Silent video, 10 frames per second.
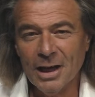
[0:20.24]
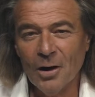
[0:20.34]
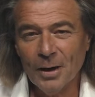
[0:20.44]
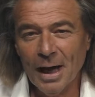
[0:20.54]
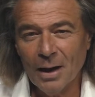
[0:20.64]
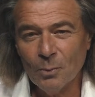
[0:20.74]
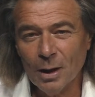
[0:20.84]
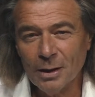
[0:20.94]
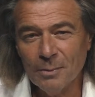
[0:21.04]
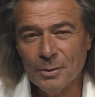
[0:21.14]
Kia ora and
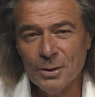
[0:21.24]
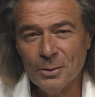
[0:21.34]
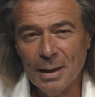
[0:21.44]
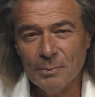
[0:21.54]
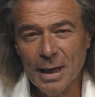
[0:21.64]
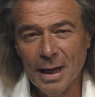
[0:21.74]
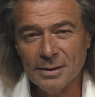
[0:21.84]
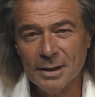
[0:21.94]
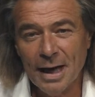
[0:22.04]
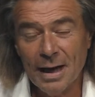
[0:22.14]
welcome to NBR
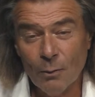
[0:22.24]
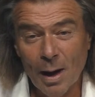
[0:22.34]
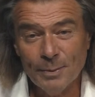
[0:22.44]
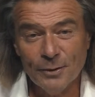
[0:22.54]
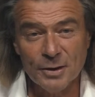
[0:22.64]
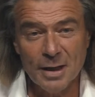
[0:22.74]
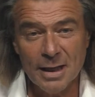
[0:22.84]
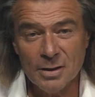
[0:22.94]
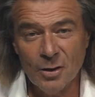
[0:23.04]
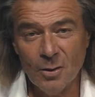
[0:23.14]
Today, a wrap of the
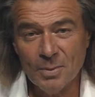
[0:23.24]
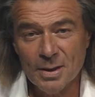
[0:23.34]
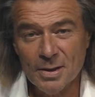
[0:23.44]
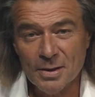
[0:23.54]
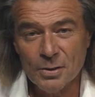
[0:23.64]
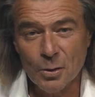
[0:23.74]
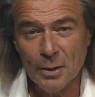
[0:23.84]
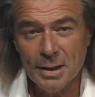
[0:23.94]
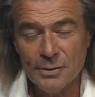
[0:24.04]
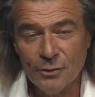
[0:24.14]
day's top business
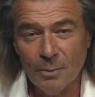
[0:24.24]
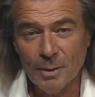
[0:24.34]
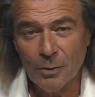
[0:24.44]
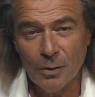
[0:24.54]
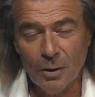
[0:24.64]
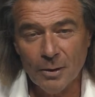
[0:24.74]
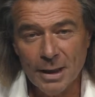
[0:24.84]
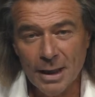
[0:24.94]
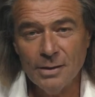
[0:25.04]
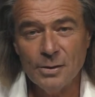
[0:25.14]
stories from the
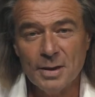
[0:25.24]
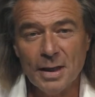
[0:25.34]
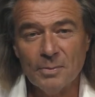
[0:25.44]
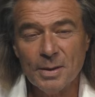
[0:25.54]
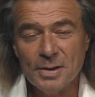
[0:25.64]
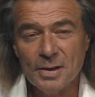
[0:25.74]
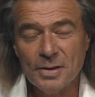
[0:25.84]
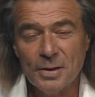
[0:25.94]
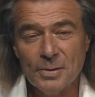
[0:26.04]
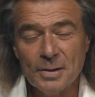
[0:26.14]
authority in New Zealand business
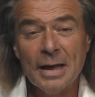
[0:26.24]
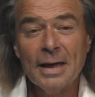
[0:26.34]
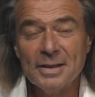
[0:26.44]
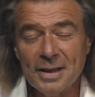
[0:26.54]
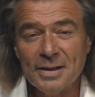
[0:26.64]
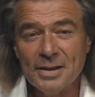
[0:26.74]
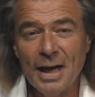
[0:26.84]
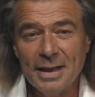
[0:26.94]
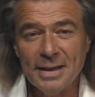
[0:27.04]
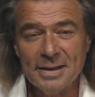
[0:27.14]
news since
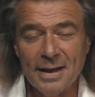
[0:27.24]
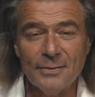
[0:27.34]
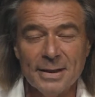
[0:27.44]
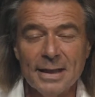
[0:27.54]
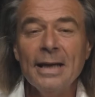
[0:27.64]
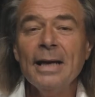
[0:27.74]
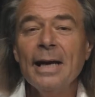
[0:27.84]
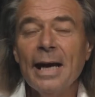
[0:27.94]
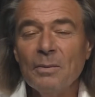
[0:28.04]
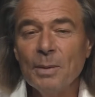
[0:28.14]
1970,
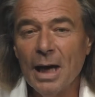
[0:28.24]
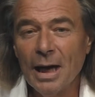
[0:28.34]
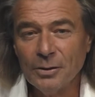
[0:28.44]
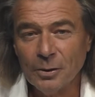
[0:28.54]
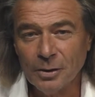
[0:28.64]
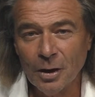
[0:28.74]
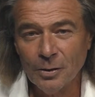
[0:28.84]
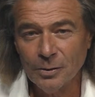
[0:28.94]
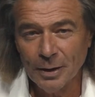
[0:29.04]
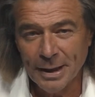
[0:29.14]

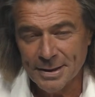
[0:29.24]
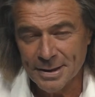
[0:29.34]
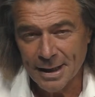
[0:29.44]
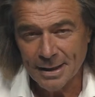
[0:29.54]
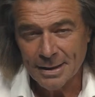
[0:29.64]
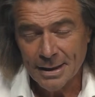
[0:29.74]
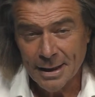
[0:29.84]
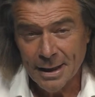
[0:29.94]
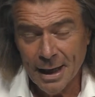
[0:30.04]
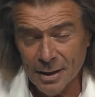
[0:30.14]
nbr.co.nz.
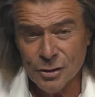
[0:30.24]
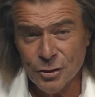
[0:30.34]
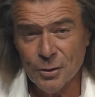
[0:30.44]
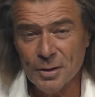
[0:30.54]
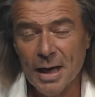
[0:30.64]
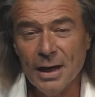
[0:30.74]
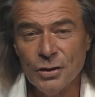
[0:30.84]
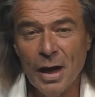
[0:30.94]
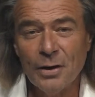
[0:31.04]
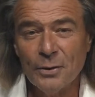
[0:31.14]
It's Tuesday,
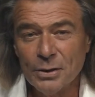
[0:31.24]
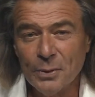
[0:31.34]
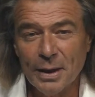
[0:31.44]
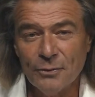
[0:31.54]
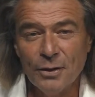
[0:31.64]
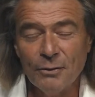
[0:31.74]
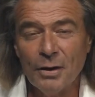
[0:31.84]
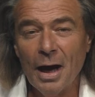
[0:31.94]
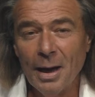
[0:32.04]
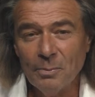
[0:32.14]
January 25th.
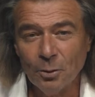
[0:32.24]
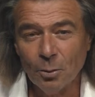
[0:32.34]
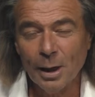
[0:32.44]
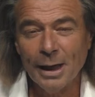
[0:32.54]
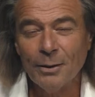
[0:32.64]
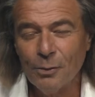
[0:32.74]
I'm Paul Brennan.